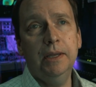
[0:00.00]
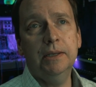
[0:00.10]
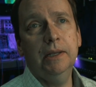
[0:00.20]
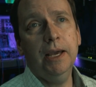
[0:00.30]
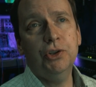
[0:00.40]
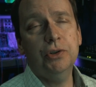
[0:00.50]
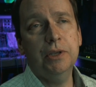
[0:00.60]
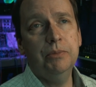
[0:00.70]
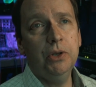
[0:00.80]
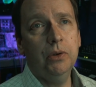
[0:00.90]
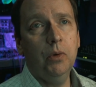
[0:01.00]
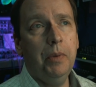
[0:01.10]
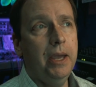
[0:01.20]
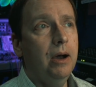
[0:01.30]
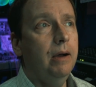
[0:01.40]
these lectures I'm doing will
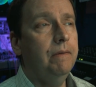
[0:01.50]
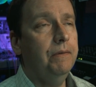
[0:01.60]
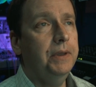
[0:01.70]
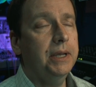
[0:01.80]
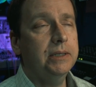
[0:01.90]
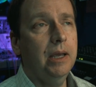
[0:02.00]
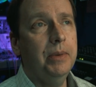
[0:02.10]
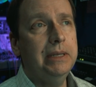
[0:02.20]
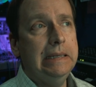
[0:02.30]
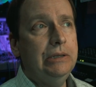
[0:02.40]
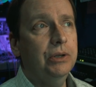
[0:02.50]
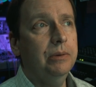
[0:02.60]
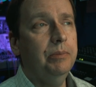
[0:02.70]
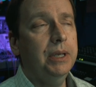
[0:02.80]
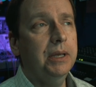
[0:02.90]
pay off the next time I teach
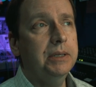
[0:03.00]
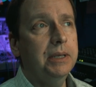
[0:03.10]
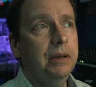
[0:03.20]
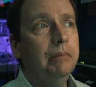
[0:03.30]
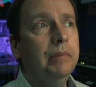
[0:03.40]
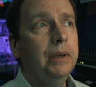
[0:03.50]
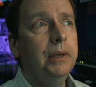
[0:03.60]
it because um,